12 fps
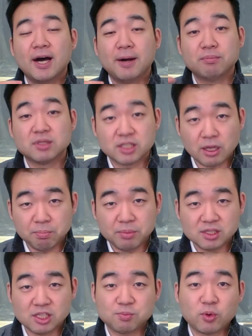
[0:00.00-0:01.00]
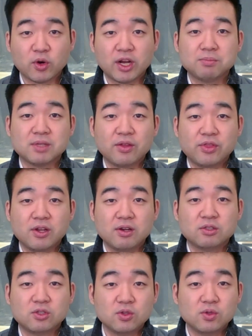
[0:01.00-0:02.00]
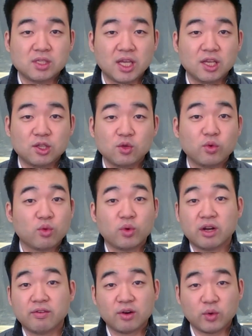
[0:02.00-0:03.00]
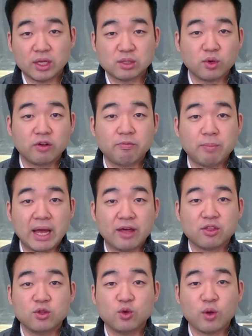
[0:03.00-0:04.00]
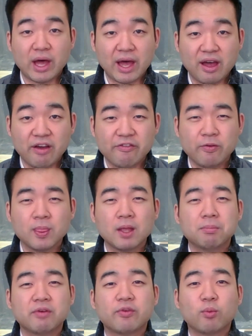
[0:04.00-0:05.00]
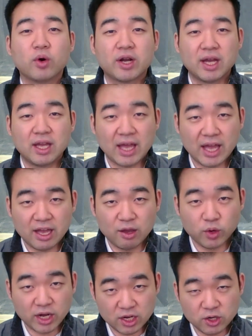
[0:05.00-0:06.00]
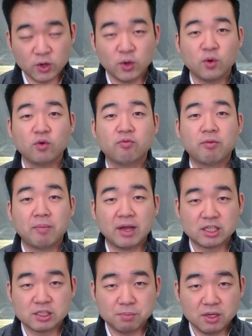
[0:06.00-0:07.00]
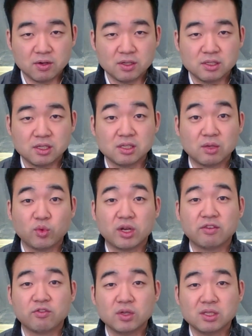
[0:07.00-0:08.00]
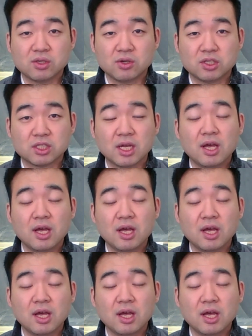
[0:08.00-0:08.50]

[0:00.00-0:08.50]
Some business programs out there do take you with whatever grade 12 math you have, but from what I know, from my experiences and what I've researched,